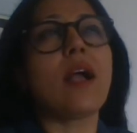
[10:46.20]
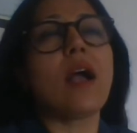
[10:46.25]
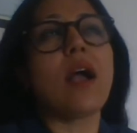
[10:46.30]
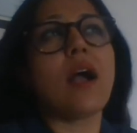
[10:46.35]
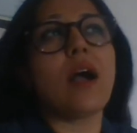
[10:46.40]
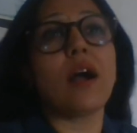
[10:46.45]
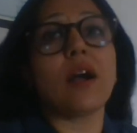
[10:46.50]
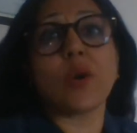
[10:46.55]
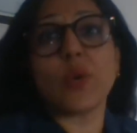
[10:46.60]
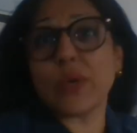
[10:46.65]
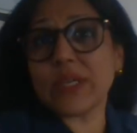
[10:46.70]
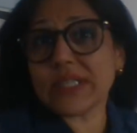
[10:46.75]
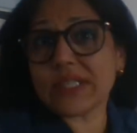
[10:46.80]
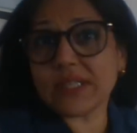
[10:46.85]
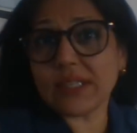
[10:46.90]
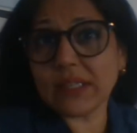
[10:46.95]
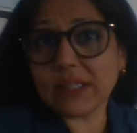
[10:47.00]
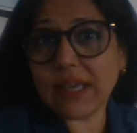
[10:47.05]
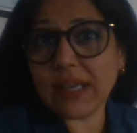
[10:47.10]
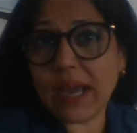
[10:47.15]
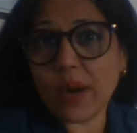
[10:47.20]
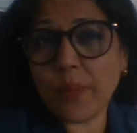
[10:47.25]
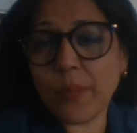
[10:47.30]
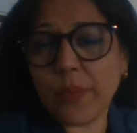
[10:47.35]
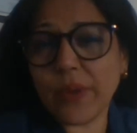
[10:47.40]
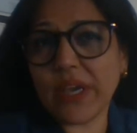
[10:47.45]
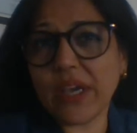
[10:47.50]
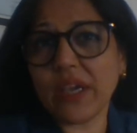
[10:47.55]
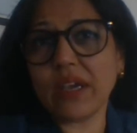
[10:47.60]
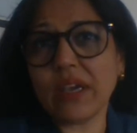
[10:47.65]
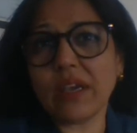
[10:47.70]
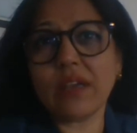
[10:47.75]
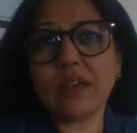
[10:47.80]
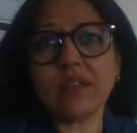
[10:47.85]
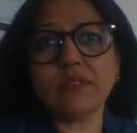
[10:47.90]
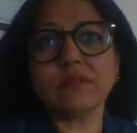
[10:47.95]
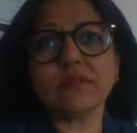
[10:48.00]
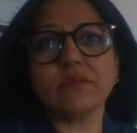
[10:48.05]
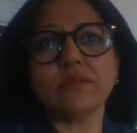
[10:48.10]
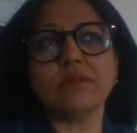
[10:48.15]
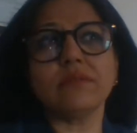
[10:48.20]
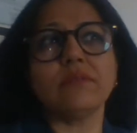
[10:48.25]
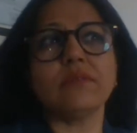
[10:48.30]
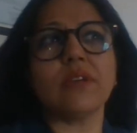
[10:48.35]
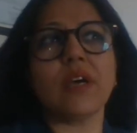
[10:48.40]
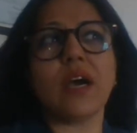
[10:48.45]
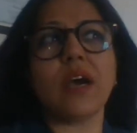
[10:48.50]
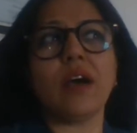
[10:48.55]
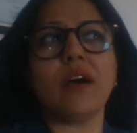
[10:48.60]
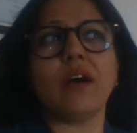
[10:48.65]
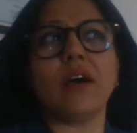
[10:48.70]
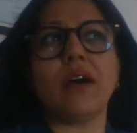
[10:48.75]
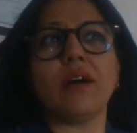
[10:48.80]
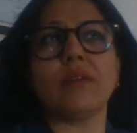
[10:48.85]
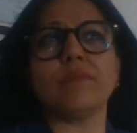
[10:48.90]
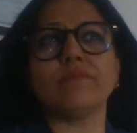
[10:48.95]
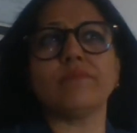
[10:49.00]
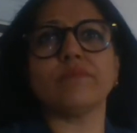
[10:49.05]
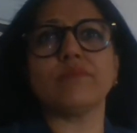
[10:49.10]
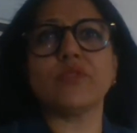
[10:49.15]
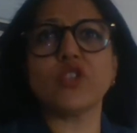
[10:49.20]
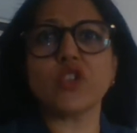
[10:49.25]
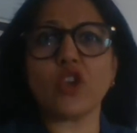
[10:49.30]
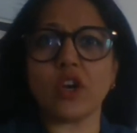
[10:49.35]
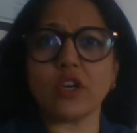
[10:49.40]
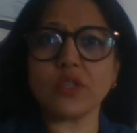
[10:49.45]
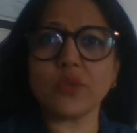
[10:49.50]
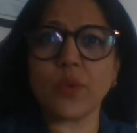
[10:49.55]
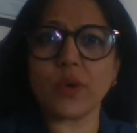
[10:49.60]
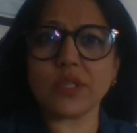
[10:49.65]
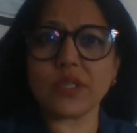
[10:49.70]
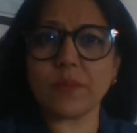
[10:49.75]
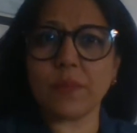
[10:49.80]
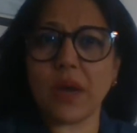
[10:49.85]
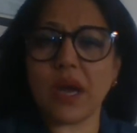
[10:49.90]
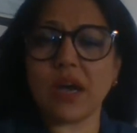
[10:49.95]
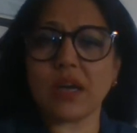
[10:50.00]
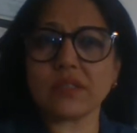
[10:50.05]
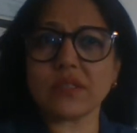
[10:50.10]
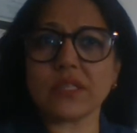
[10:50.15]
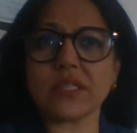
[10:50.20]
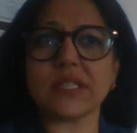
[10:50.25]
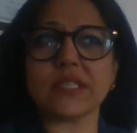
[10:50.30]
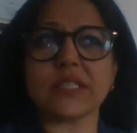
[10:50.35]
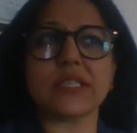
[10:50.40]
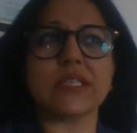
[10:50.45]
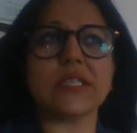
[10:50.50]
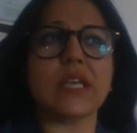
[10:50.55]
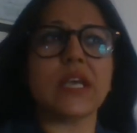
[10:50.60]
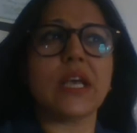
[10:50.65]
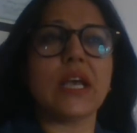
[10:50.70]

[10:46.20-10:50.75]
uh, crystal therapy, um, salt water baths,